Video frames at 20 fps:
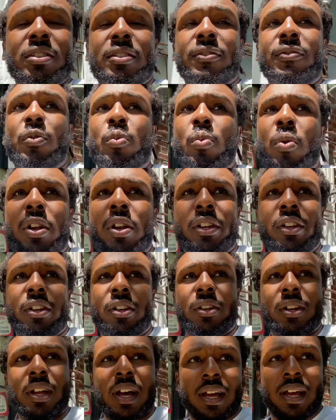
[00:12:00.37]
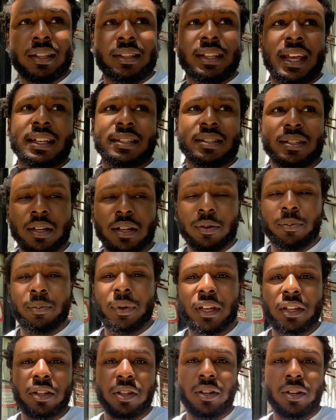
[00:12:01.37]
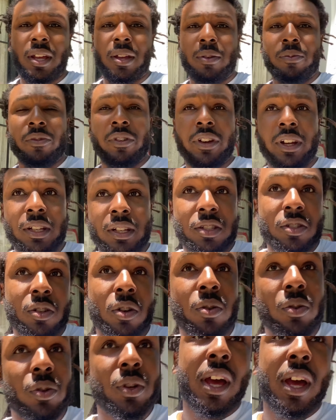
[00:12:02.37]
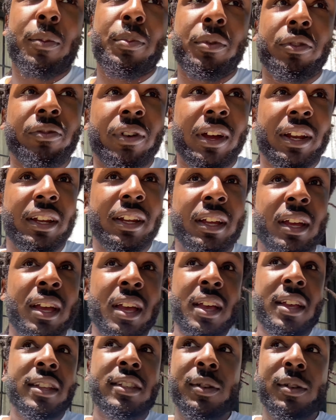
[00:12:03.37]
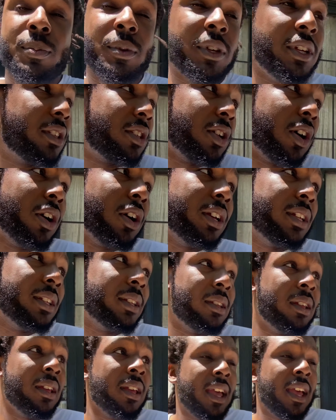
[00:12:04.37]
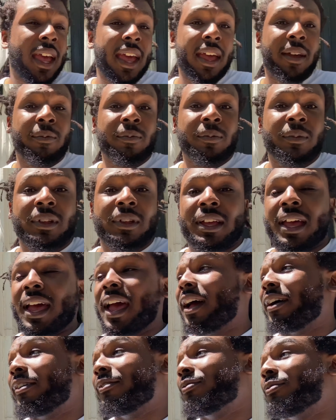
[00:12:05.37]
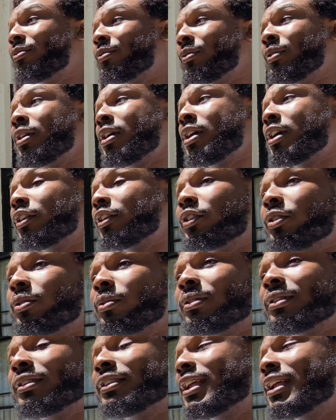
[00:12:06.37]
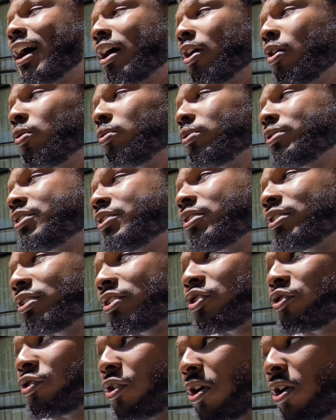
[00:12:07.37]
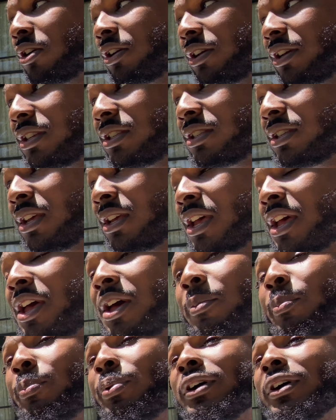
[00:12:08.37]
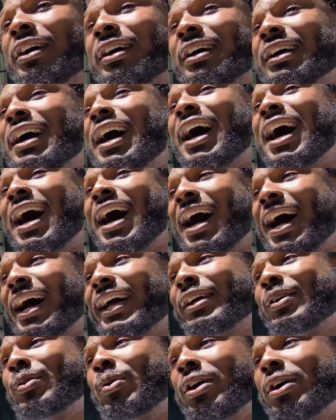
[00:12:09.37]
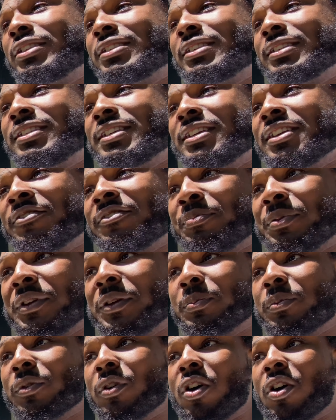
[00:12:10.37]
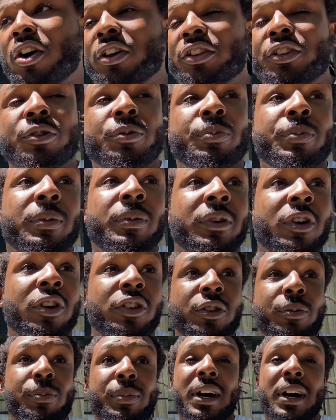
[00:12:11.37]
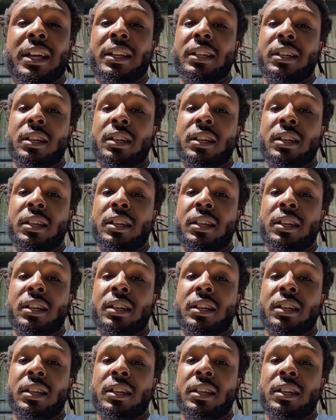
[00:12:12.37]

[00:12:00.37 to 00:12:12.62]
if you want it or not, that's gonna make your name ring. So you gotta be ready to be a target and have not only the strongest, but a high quantity of people on your on your body